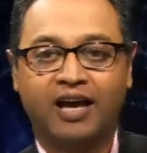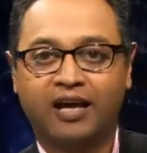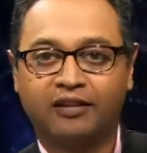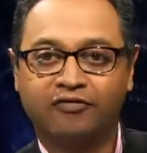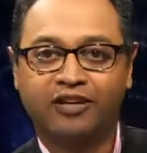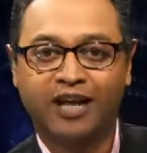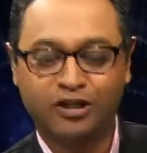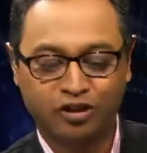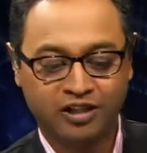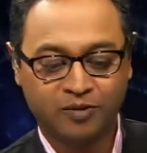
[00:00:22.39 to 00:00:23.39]
and the
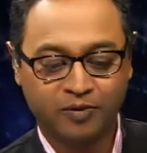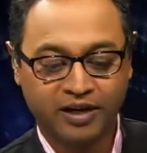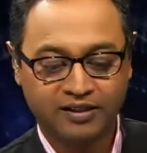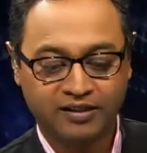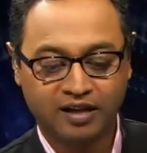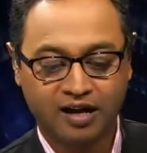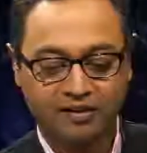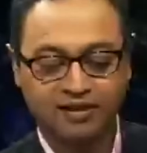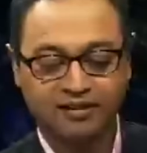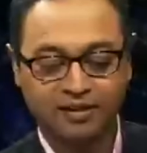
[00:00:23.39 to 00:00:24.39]
Financial Express,
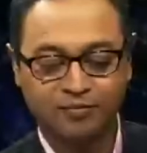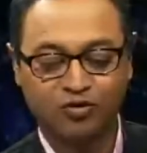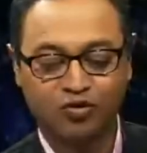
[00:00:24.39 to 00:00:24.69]
asking them